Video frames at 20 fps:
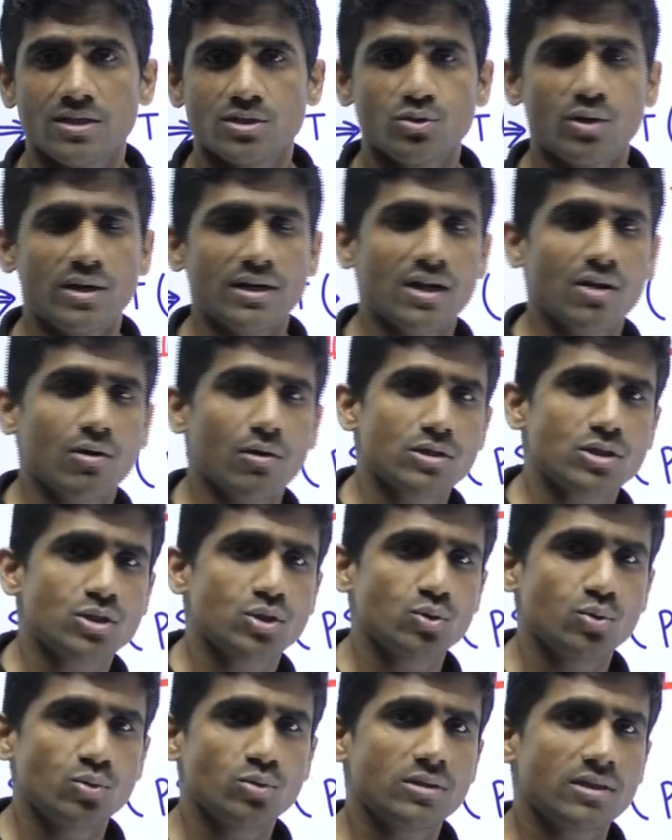So Article clause
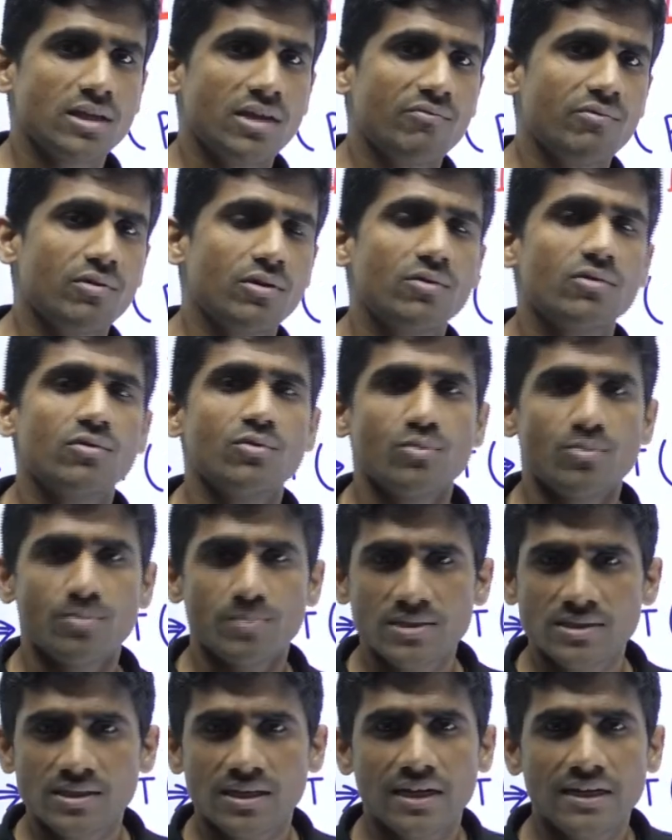2, 3, 4,
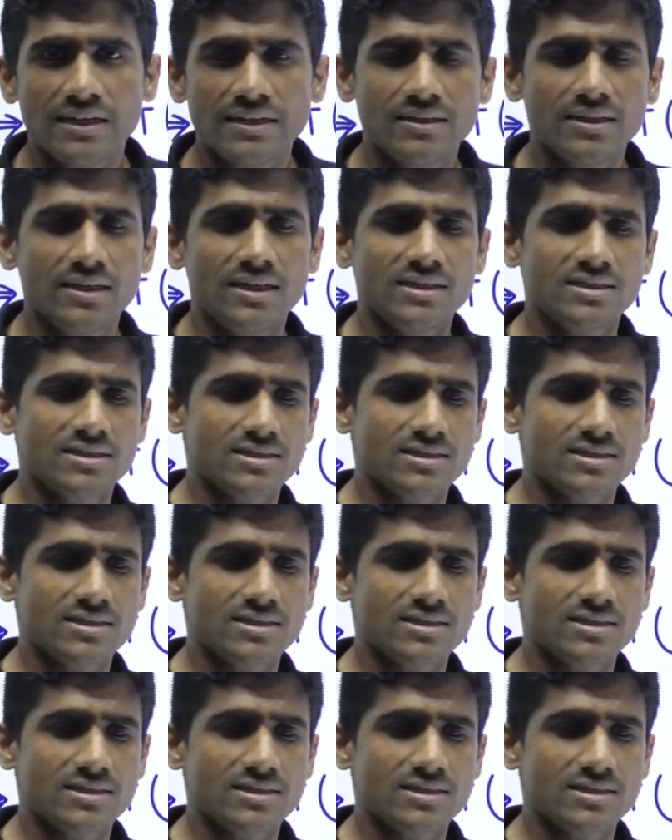basically